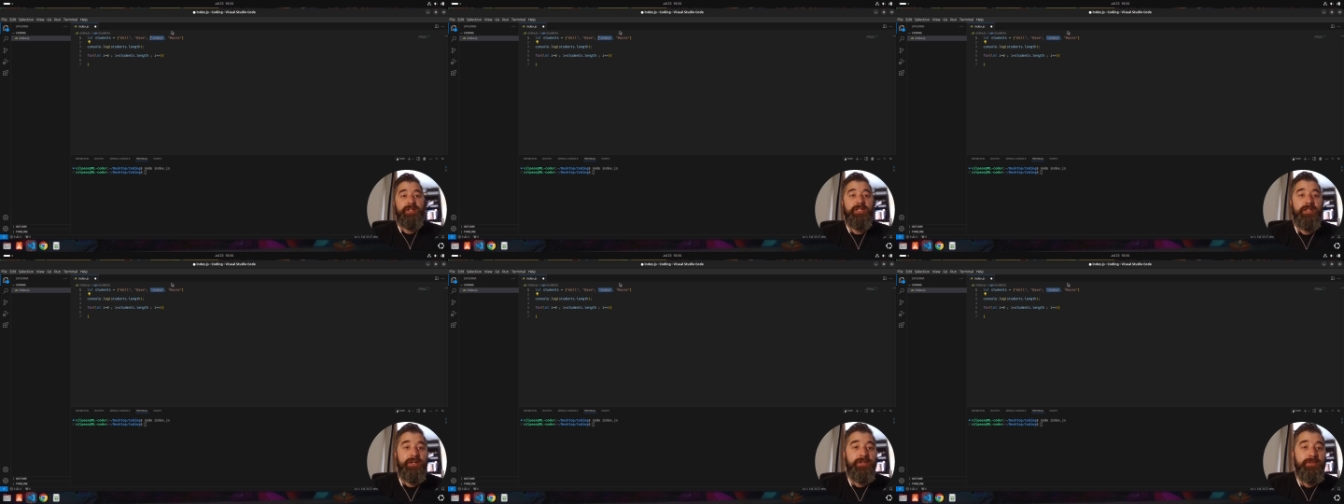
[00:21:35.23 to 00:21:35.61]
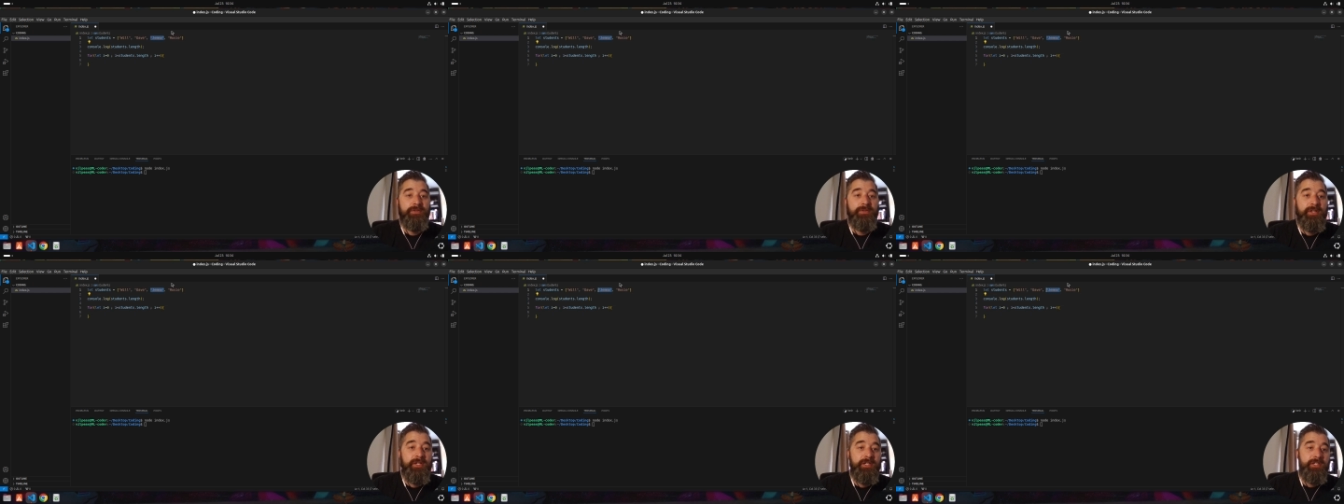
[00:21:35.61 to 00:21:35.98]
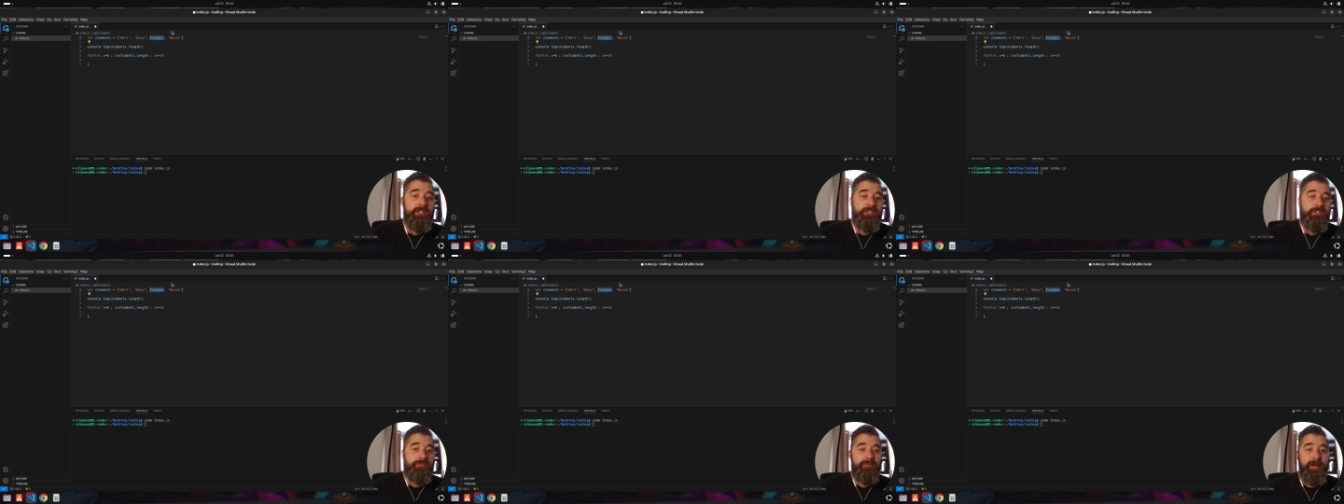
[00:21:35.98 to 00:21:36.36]
code
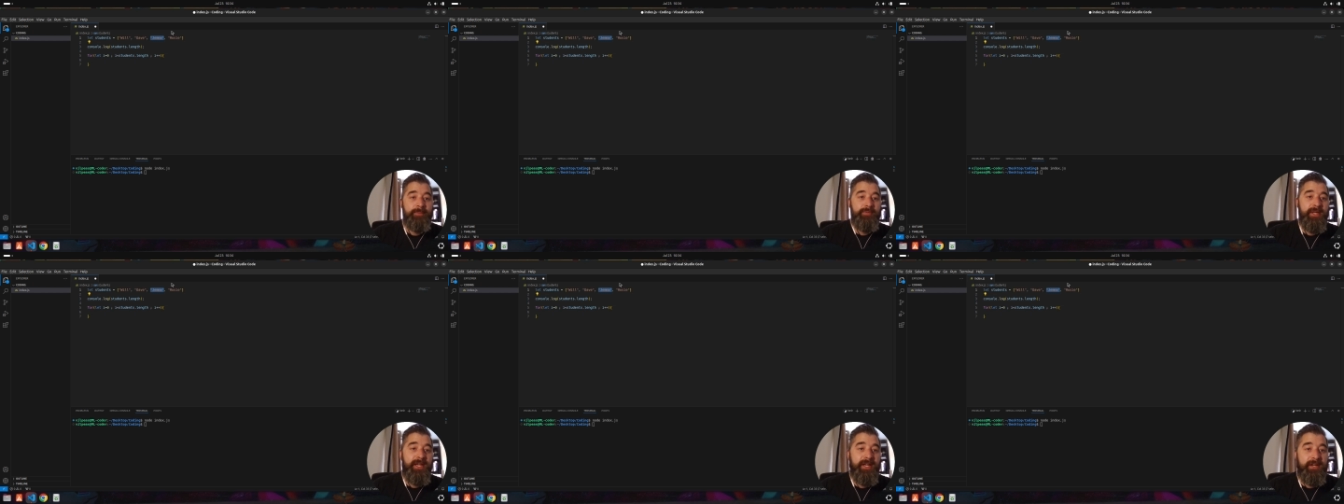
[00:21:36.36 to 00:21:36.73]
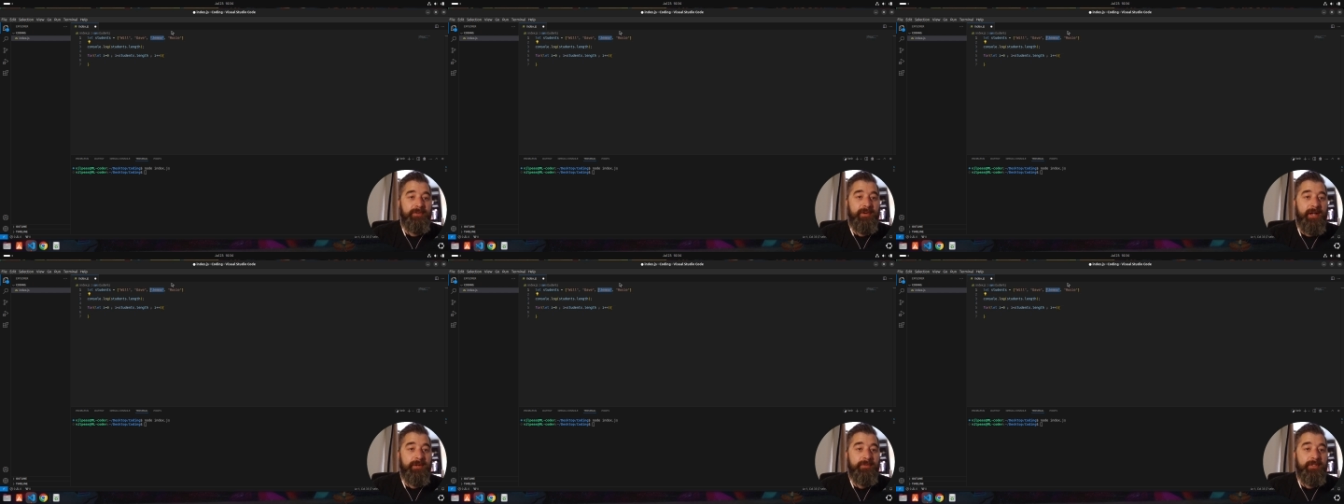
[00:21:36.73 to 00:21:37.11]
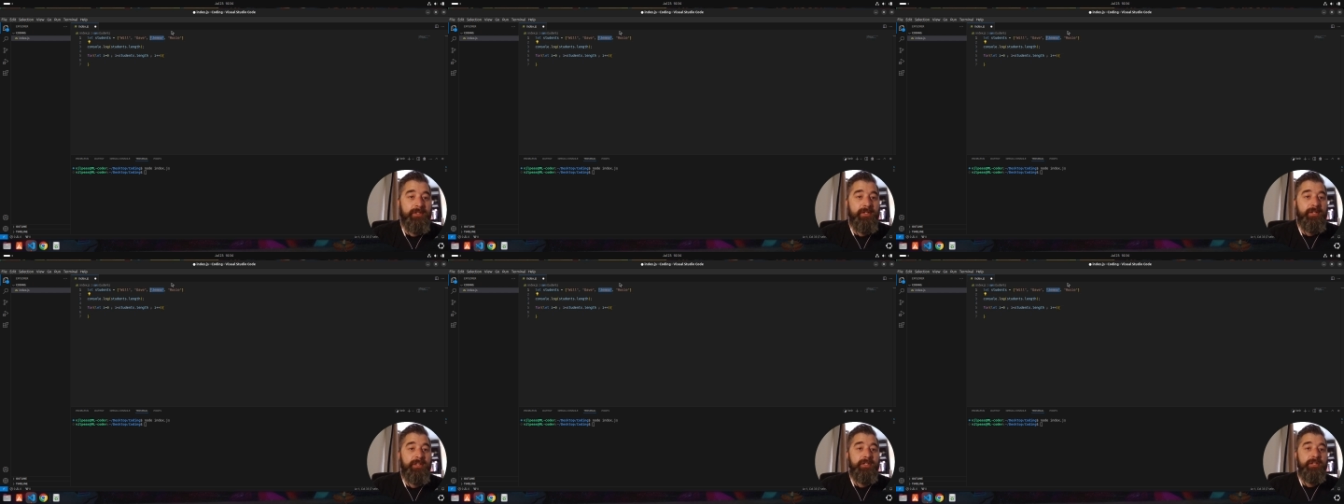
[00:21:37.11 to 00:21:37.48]
to wrap your head around.
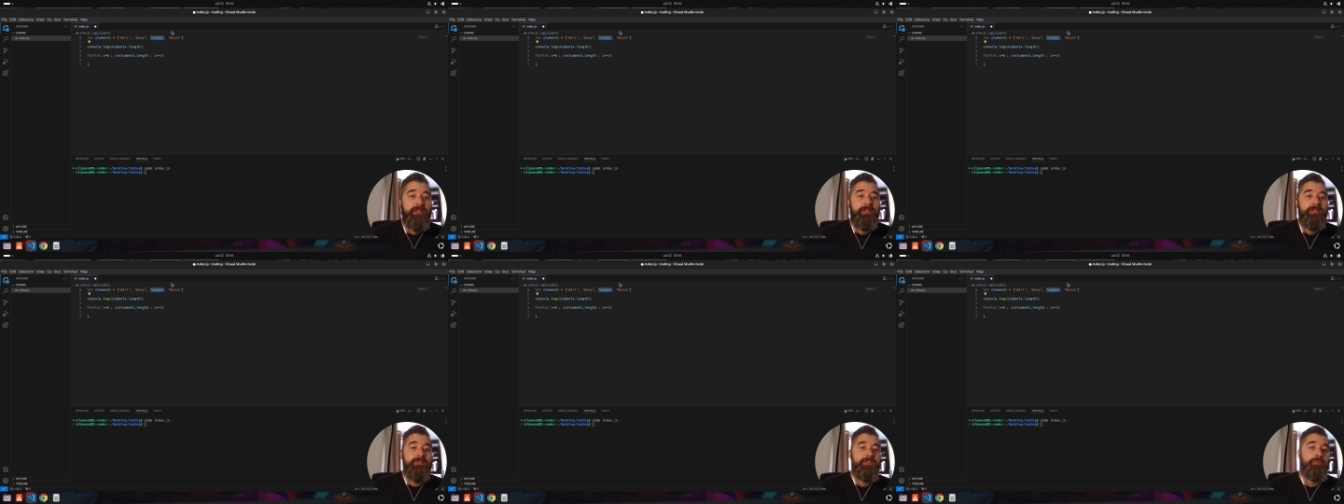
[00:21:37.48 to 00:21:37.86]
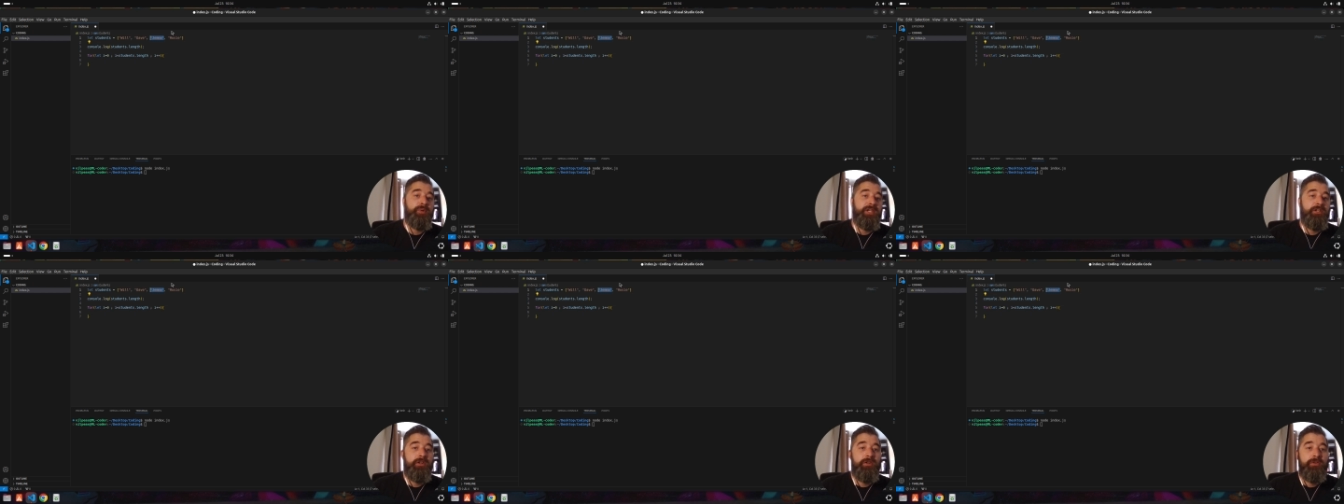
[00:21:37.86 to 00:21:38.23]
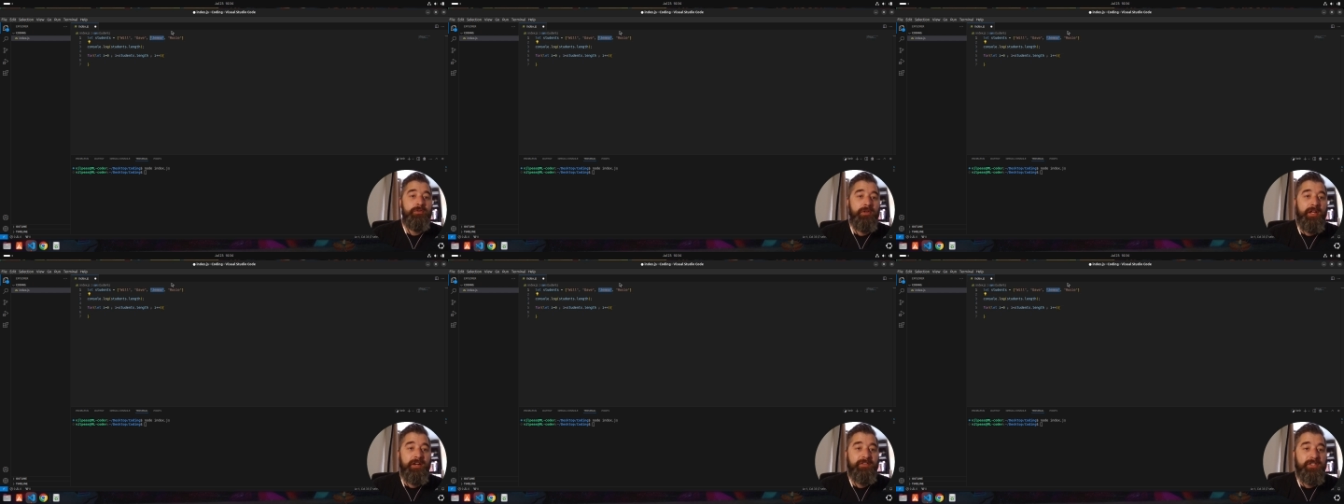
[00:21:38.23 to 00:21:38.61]
You've spent your whole
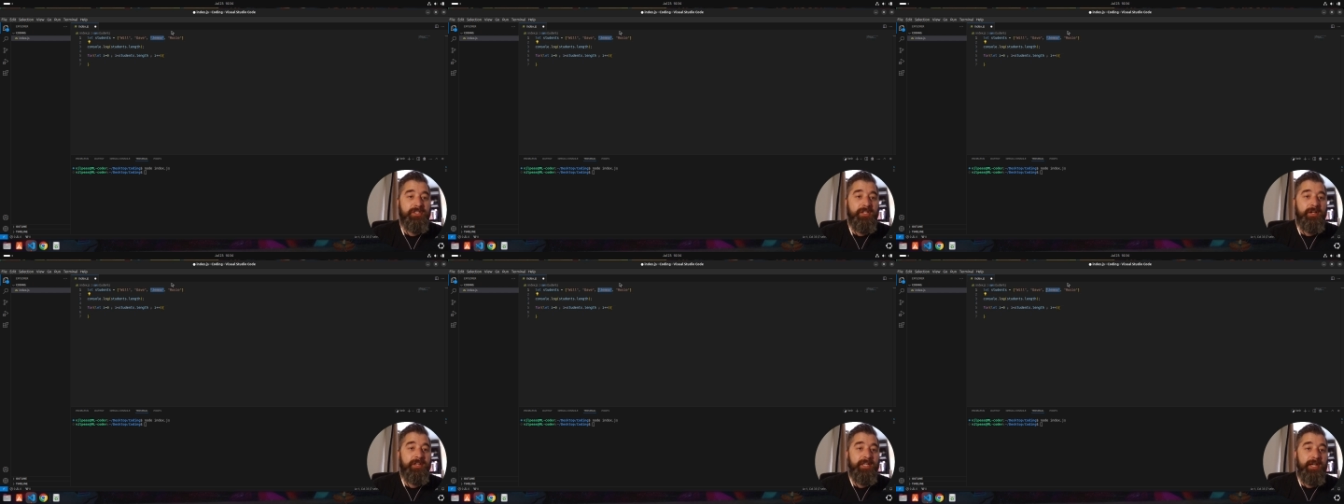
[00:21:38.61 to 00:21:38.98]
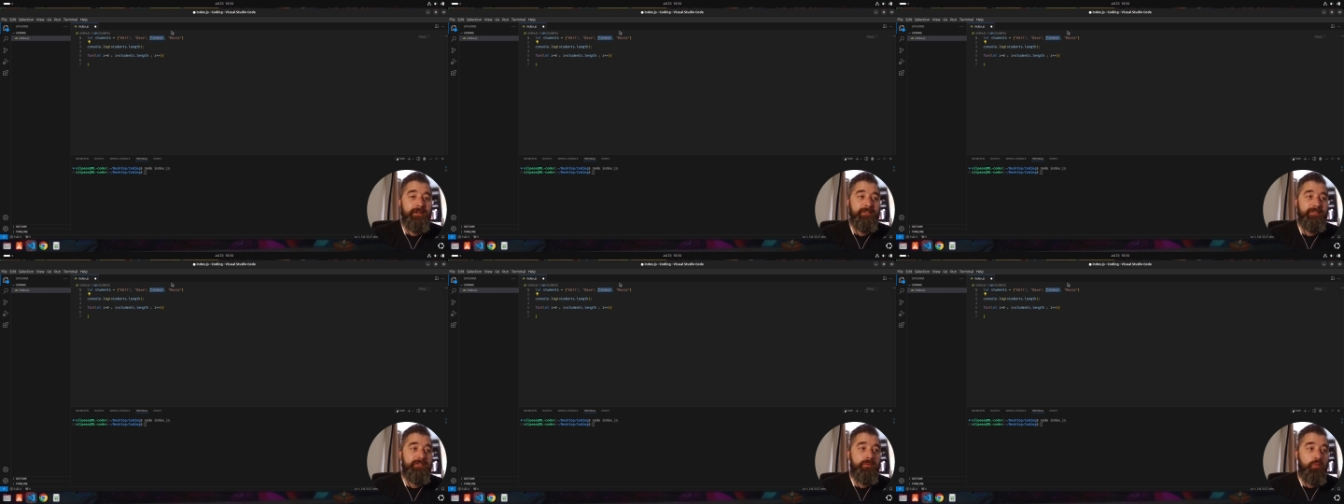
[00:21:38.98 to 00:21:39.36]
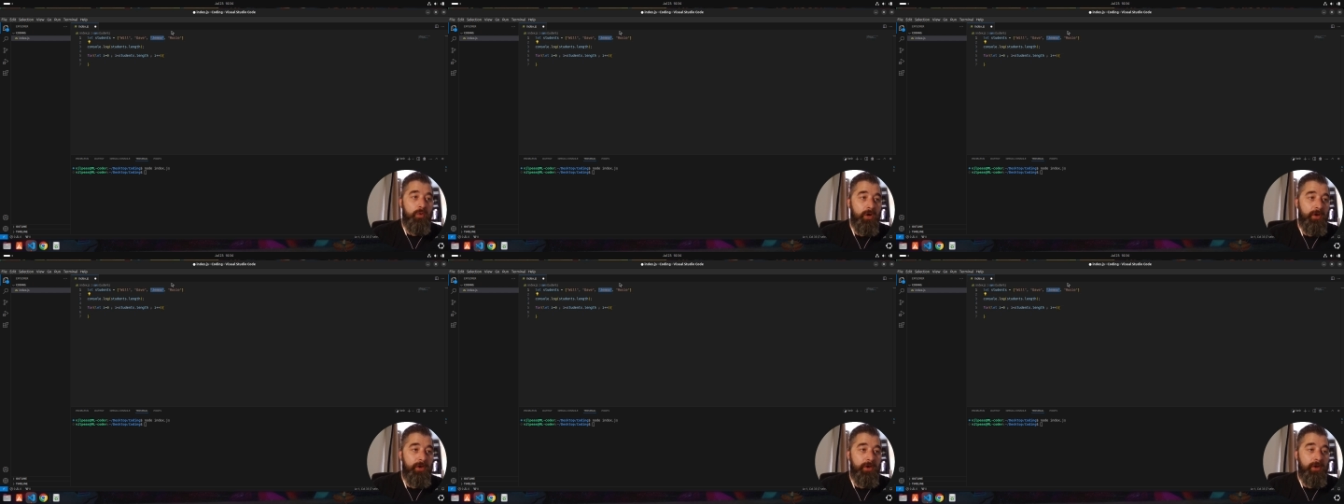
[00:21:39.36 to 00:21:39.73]
life starting counting from
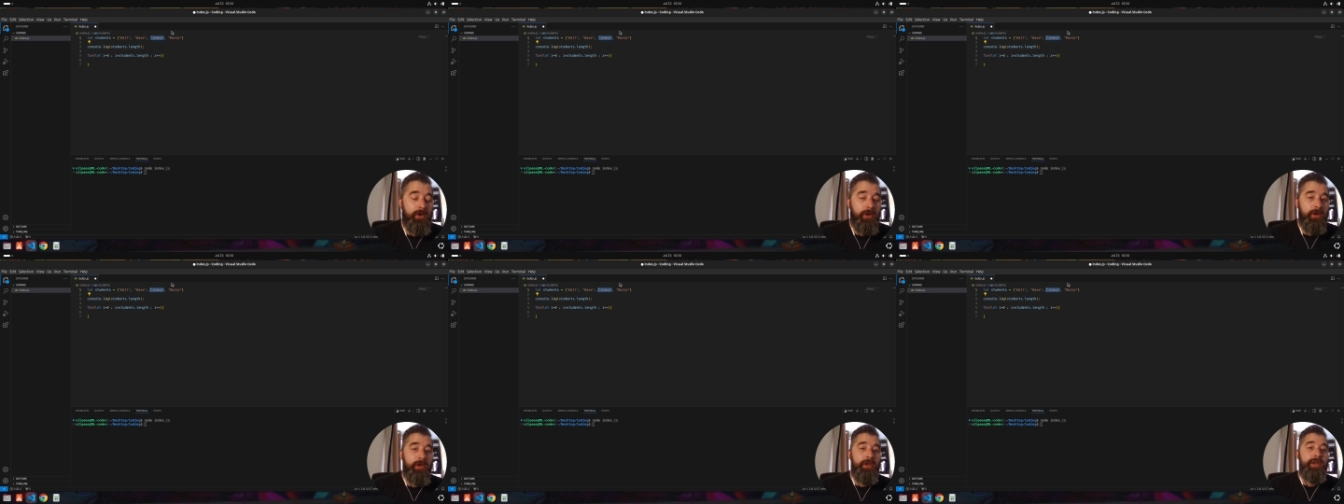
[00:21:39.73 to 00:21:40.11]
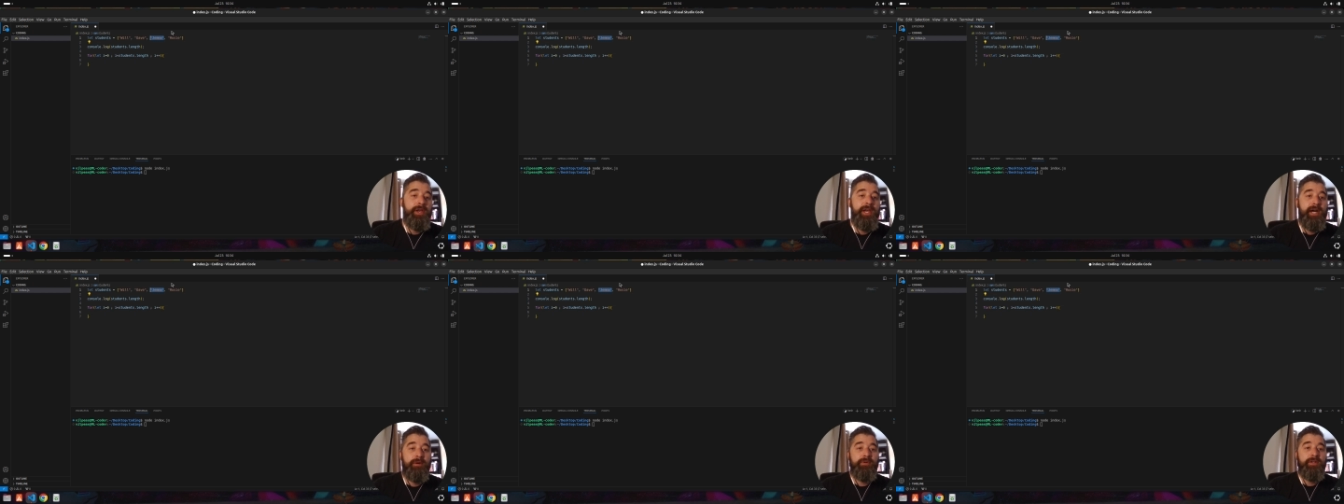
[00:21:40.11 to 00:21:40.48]
1. Now we're